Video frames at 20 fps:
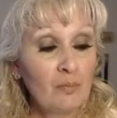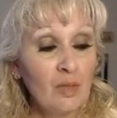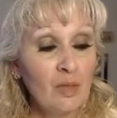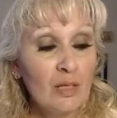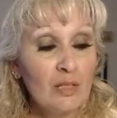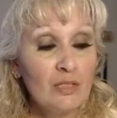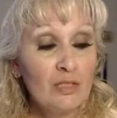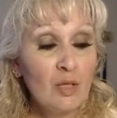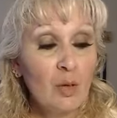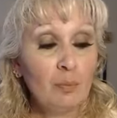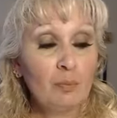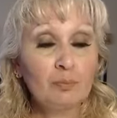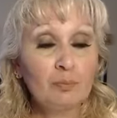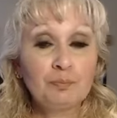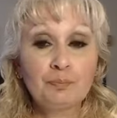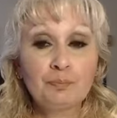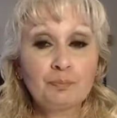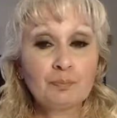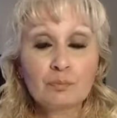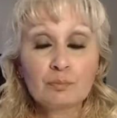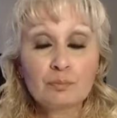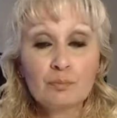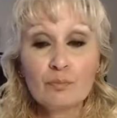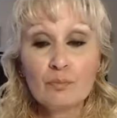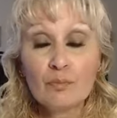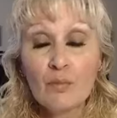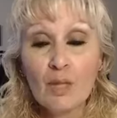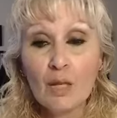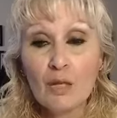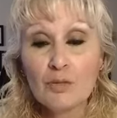So
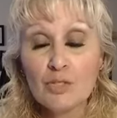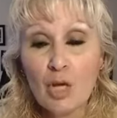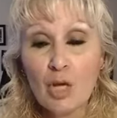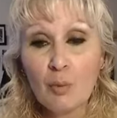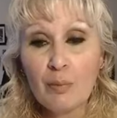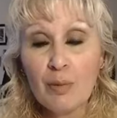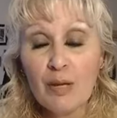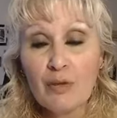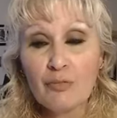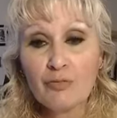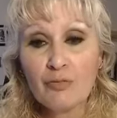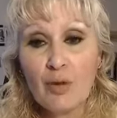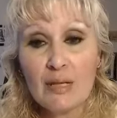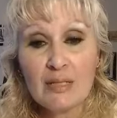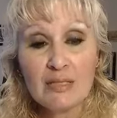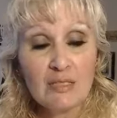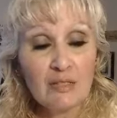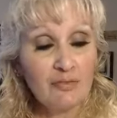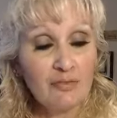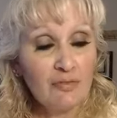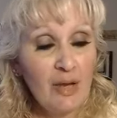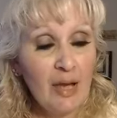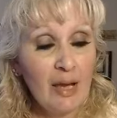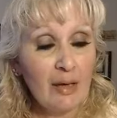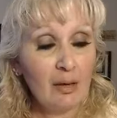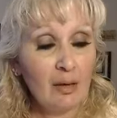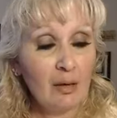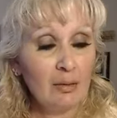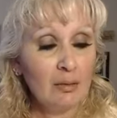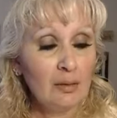don't be afraid to
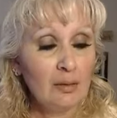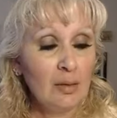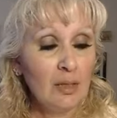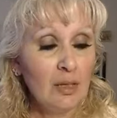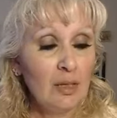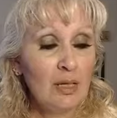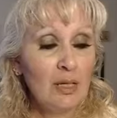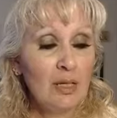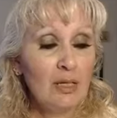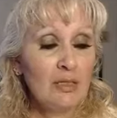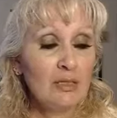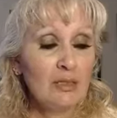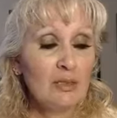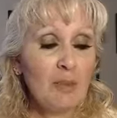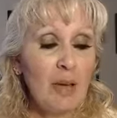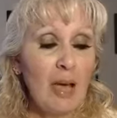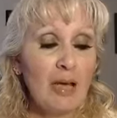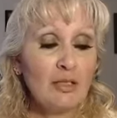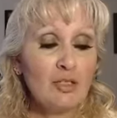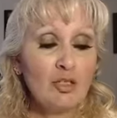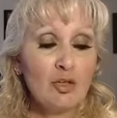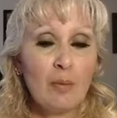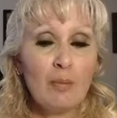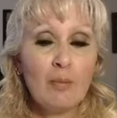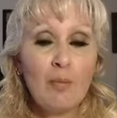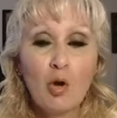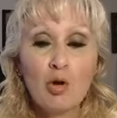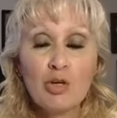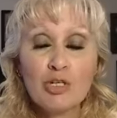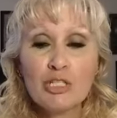fail. And your
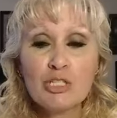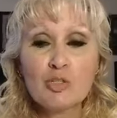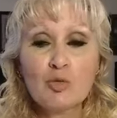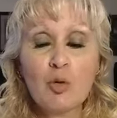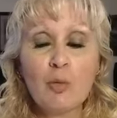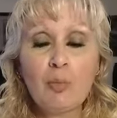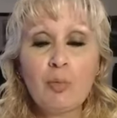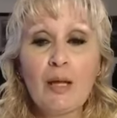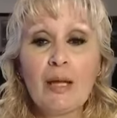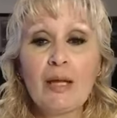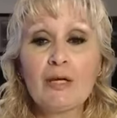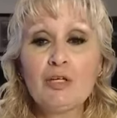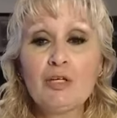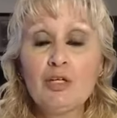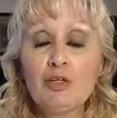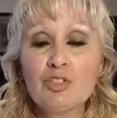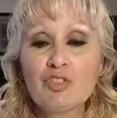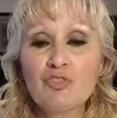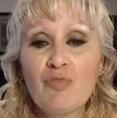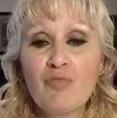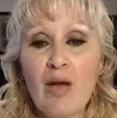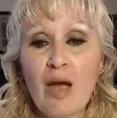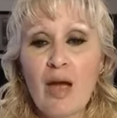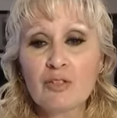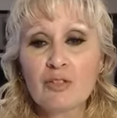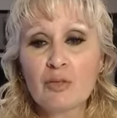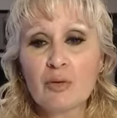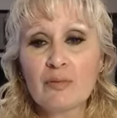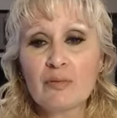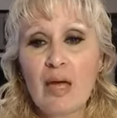emotions will play a huge
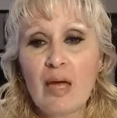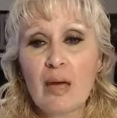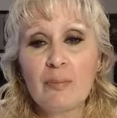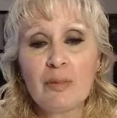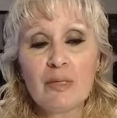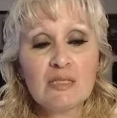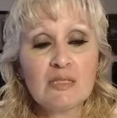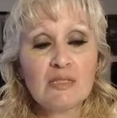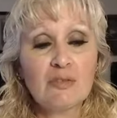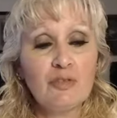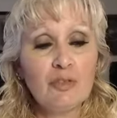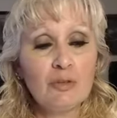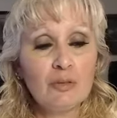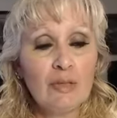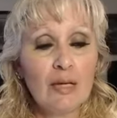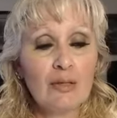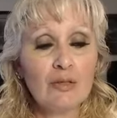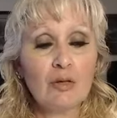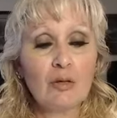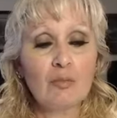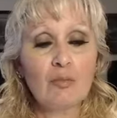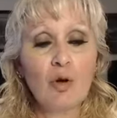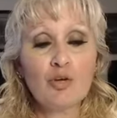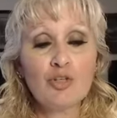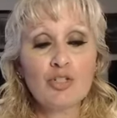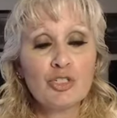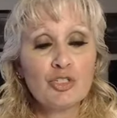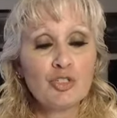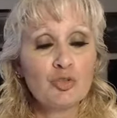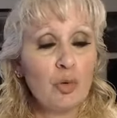factor in that, because if you let your
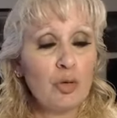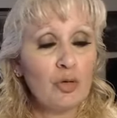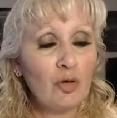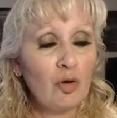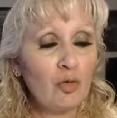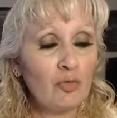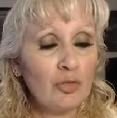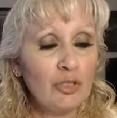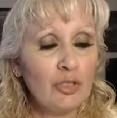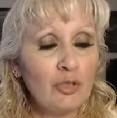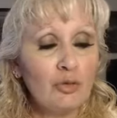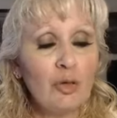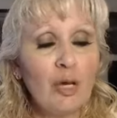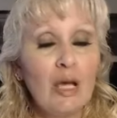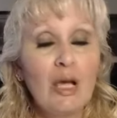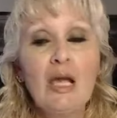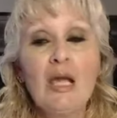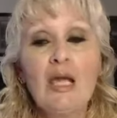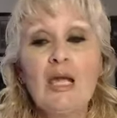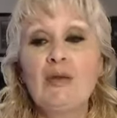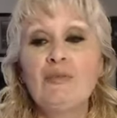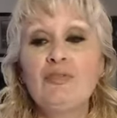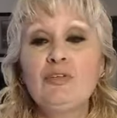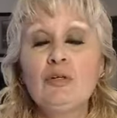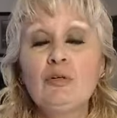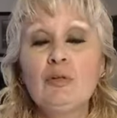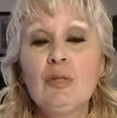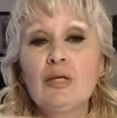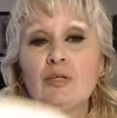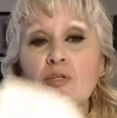emotions run over you, if
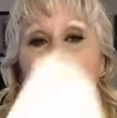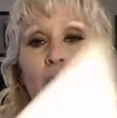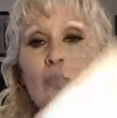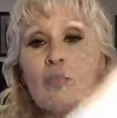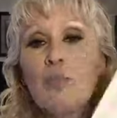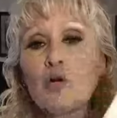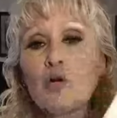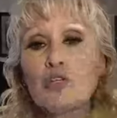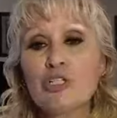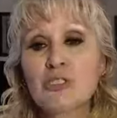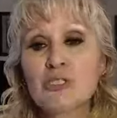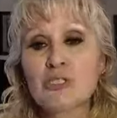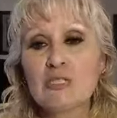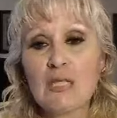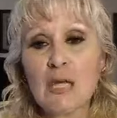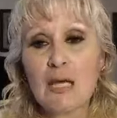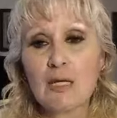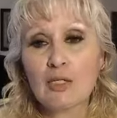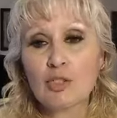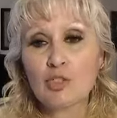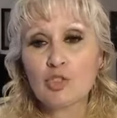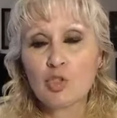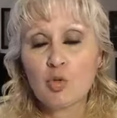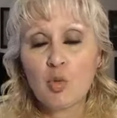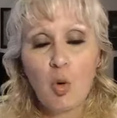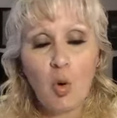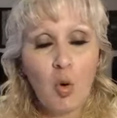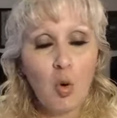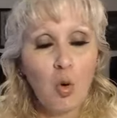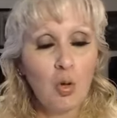you let your emotions take
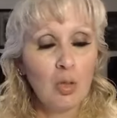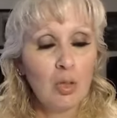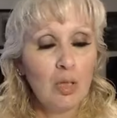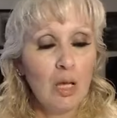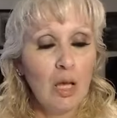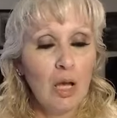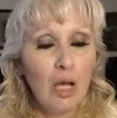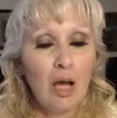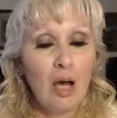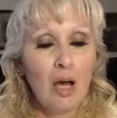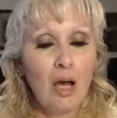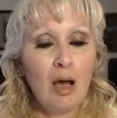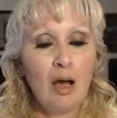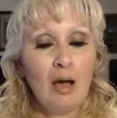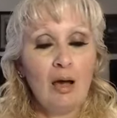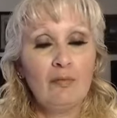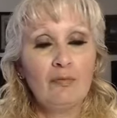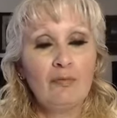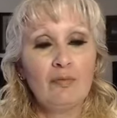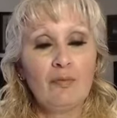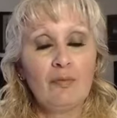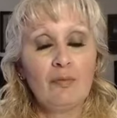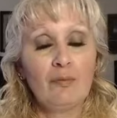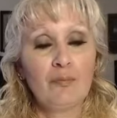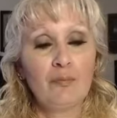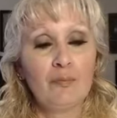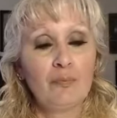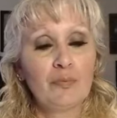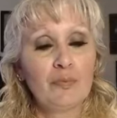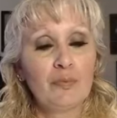control of
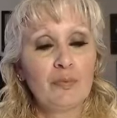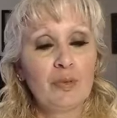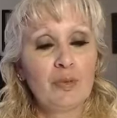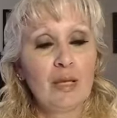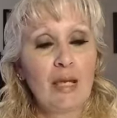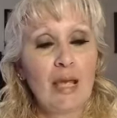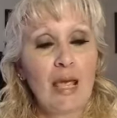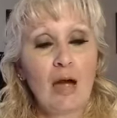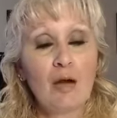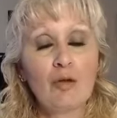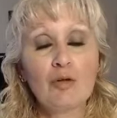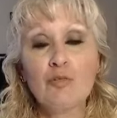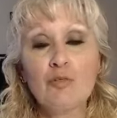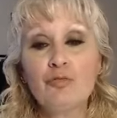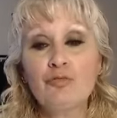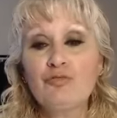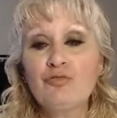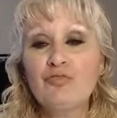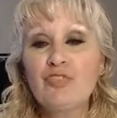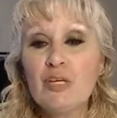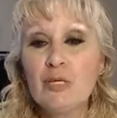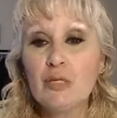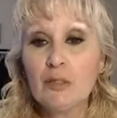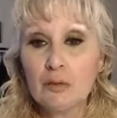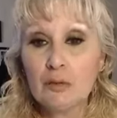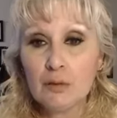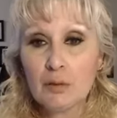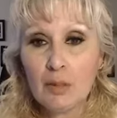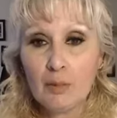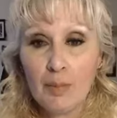how you
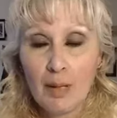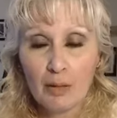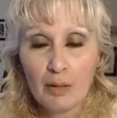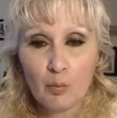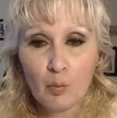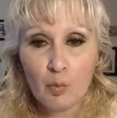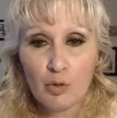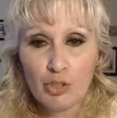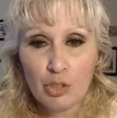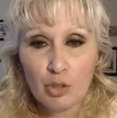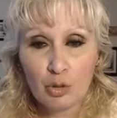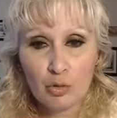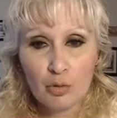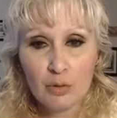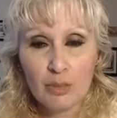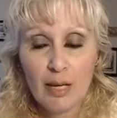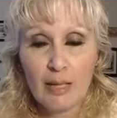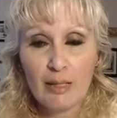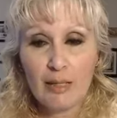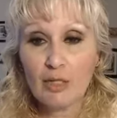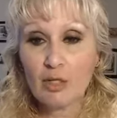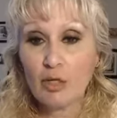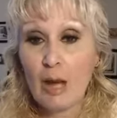feel about what you're creating, your